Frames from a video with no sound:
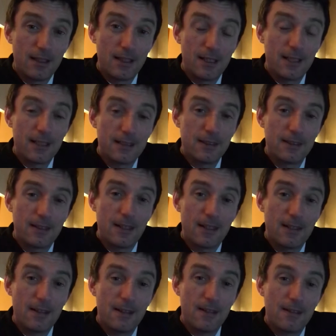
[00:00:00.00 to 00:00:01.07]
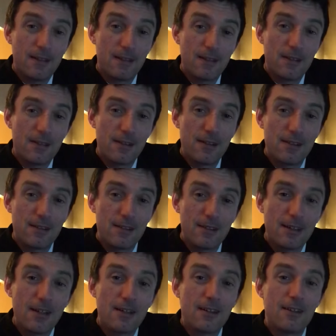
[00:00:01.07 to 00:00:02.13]
And uh,
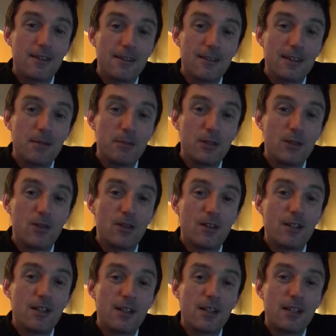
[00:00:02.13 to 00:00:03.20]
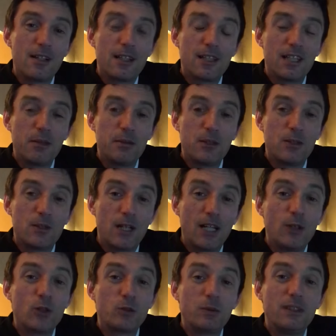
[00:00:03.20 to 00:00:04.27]
yeah, let me know. Let me know. I
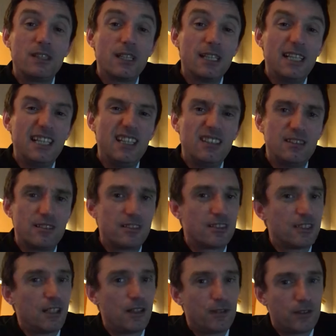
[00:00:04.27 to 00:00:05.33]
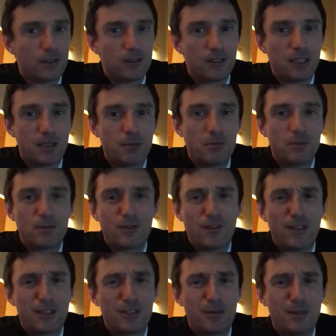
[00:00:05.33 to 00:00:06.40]
know it's been delayed several times,
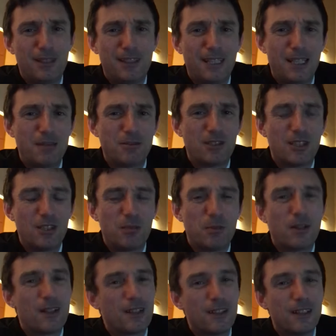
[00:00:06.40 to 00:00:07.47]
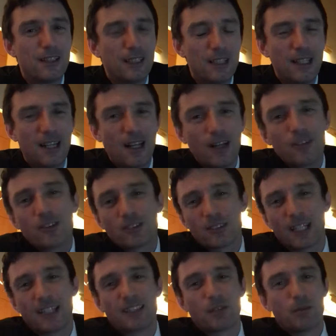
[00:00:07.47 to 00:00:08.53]
far too many times now, but
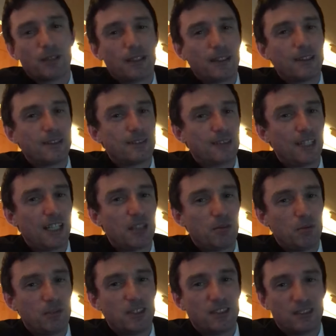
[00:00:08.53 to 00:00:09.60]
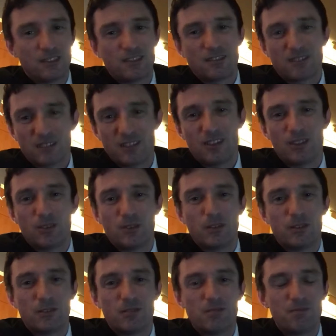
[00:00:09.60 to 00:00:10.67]
understandably, this time is, you
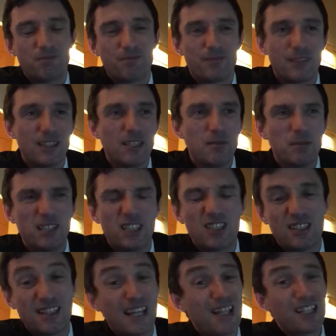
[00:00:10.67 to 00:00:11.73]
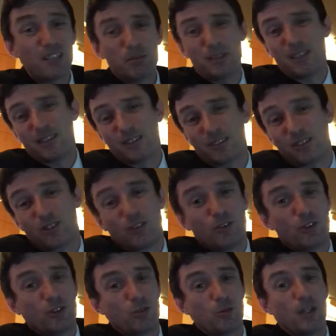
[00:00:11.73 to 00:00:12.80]
know, but that could be an
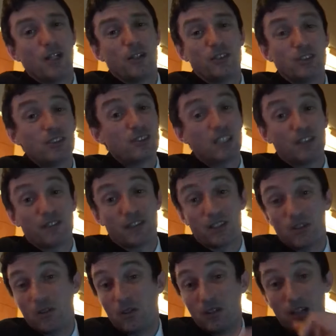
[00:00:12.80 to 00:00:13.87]
excuse as well. You just never know.